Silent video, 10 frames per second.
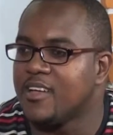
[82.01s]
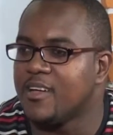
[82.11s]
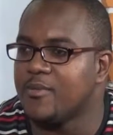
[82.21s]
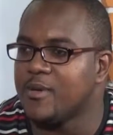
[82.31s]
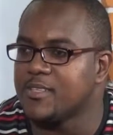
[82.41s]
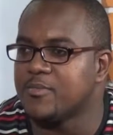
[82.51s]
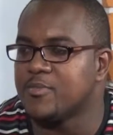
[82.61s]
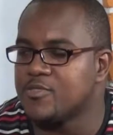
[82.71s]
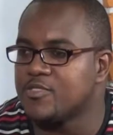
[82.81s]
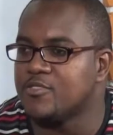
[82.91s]
as
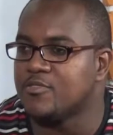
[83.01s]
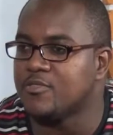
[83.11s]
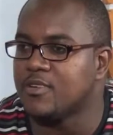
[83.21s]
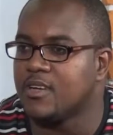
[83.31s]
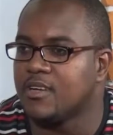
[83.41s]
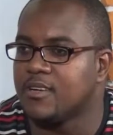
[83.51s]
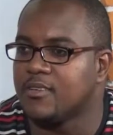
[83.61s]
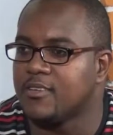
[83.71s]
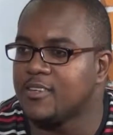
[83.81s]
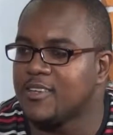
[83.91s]
opposed to
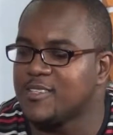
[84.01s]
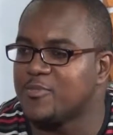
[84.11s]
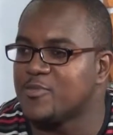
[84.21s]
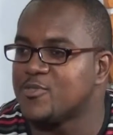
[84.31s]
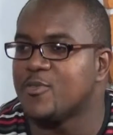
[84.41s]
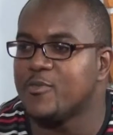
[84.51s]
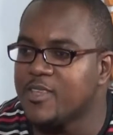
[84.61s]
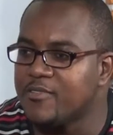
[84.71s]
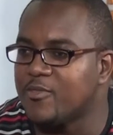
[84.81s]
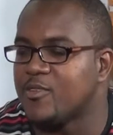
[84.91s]
a
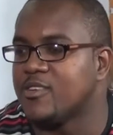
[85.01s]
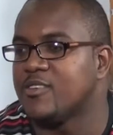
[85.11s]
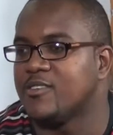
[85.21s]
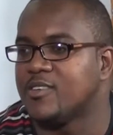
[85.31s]
weave or